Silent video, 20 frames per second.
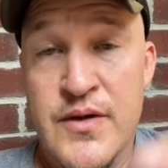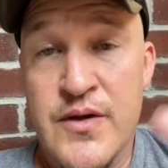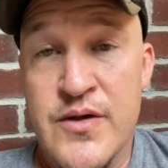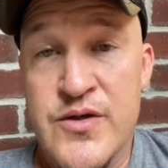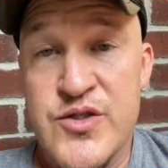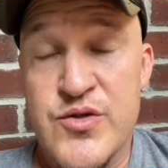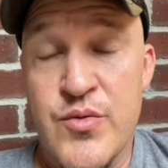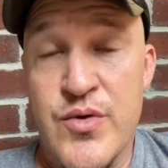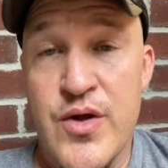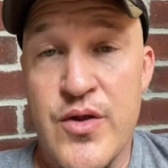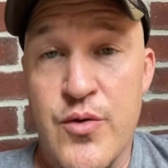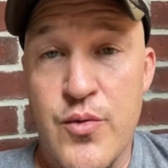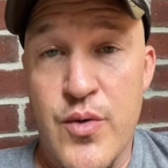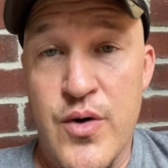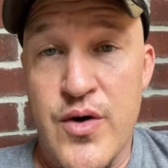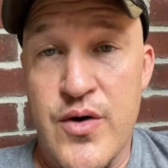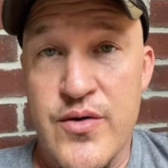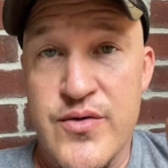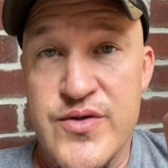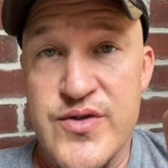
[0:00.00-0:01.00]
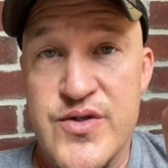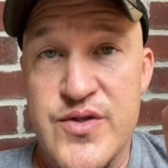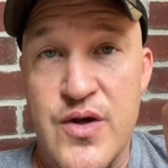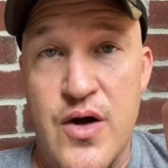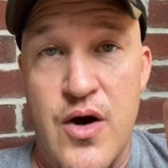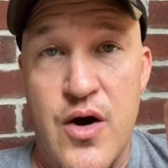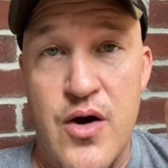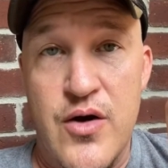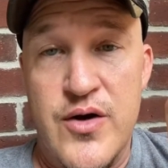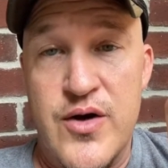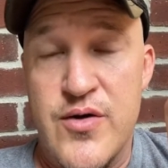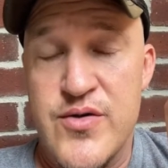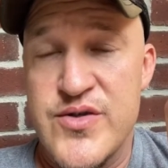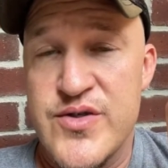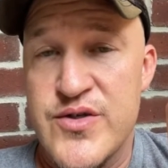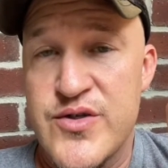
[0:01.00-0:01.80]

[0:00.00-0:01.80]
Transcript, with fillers: So in other words, the heart goes